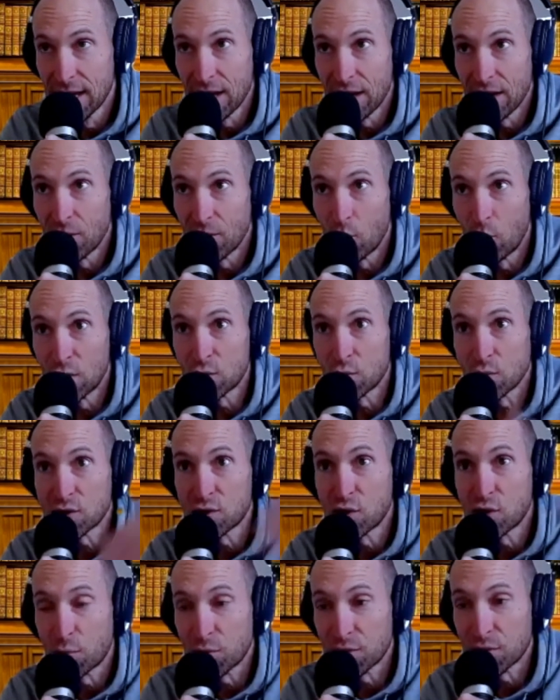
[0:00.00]
which will
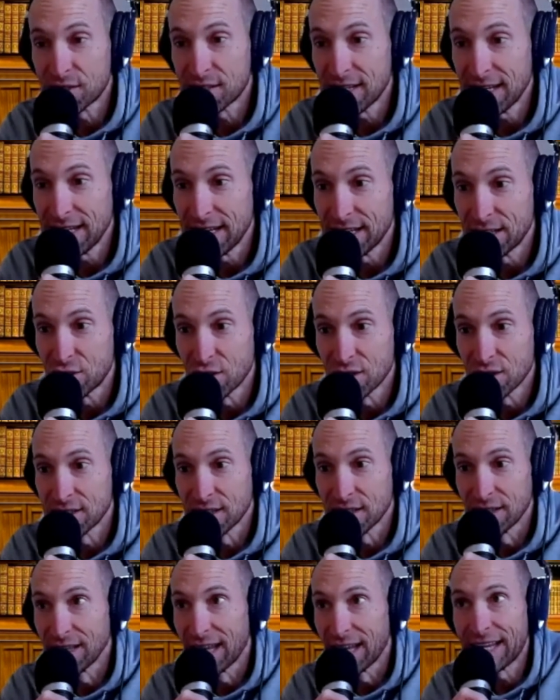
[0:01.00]
supersede just
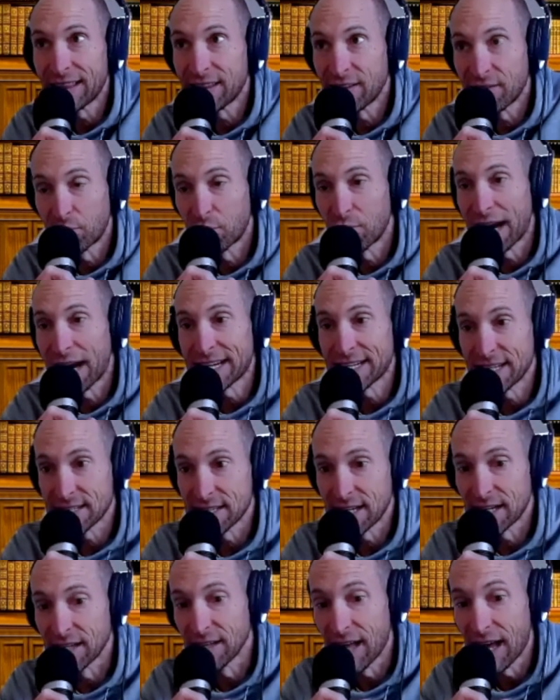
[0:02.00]
the length of practice
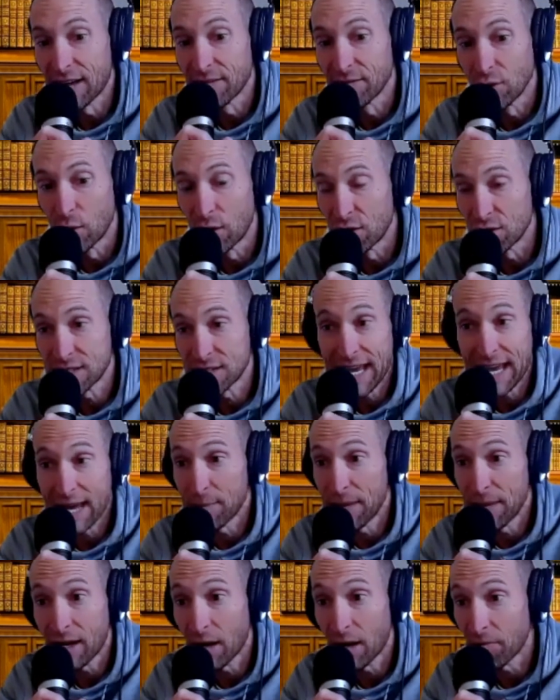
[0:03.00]
that a lot of lawyers
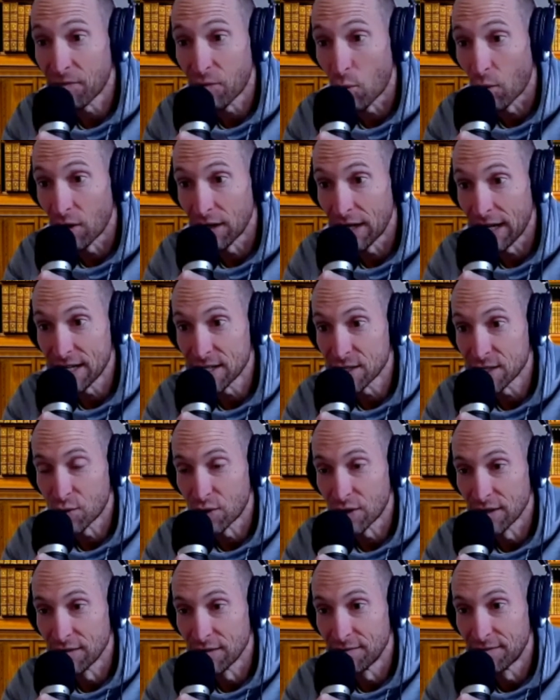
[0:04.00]
can't make up for in any
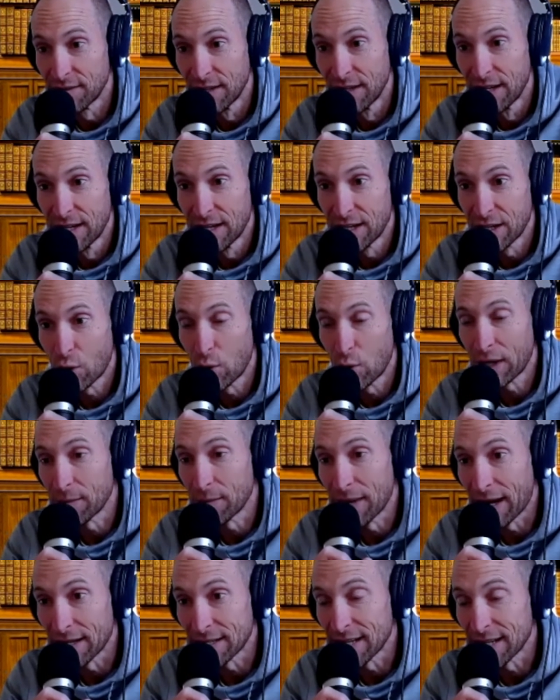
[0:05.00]
sort of quick
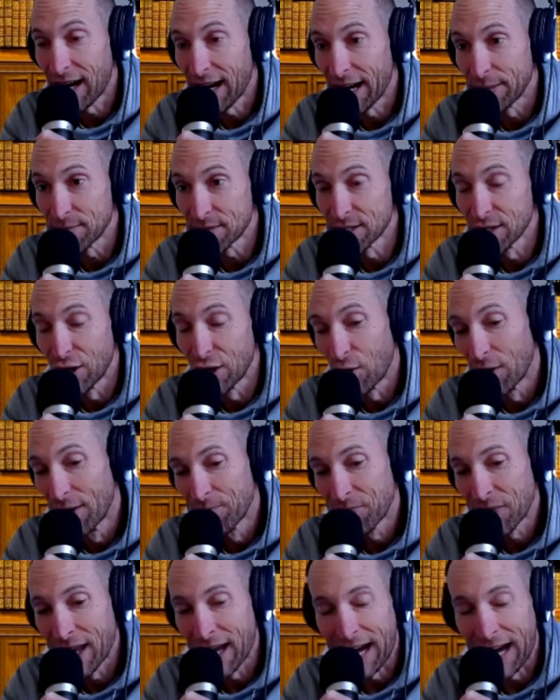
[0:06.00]
amount of time. So
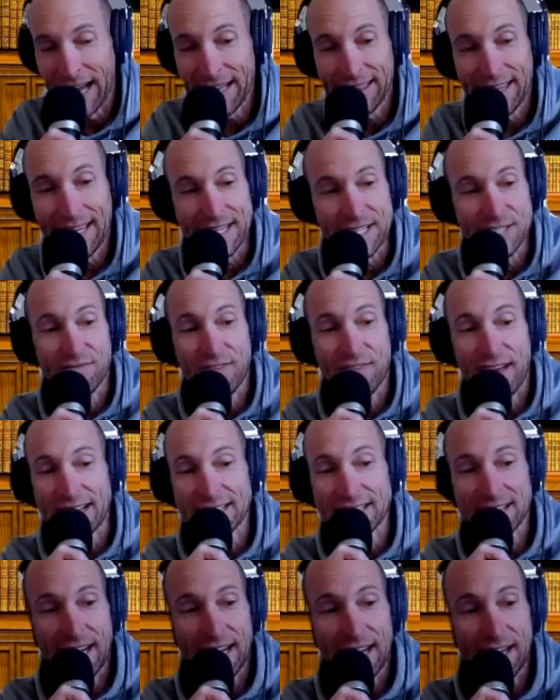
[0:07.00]
I think it's
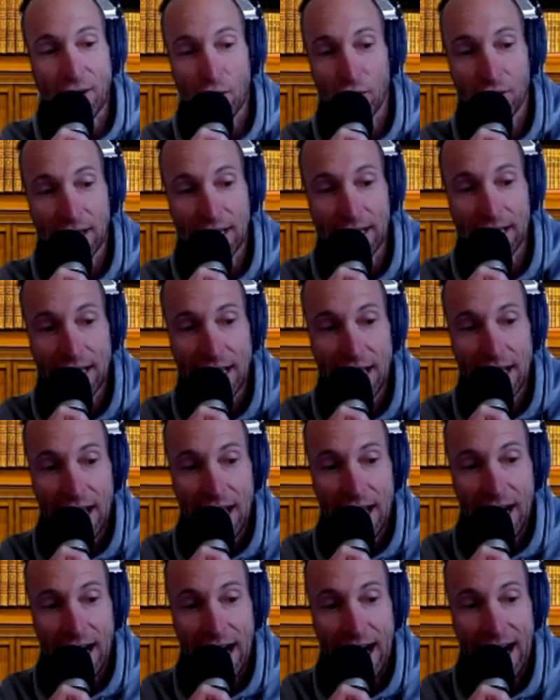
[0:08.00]
fascinating. Erling,
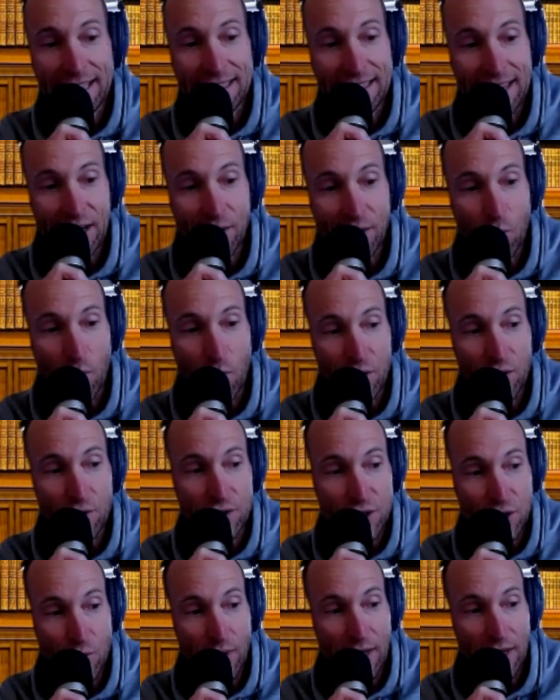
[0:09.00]
I think what you're
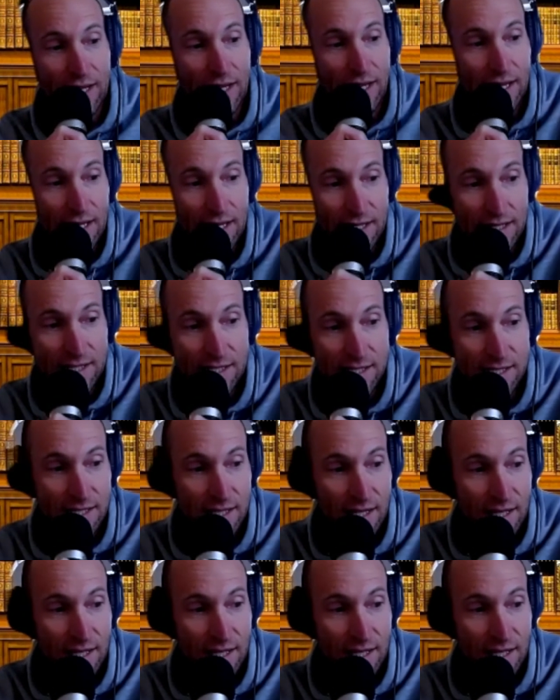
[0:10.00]
doing is